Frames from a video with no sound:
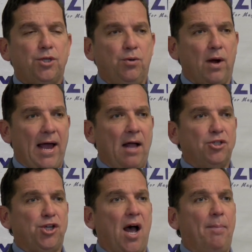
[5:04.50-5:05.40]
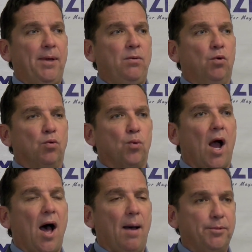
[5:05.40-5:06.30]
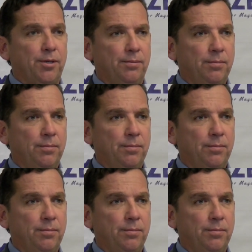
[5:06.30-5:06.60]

who were out shopping were robbed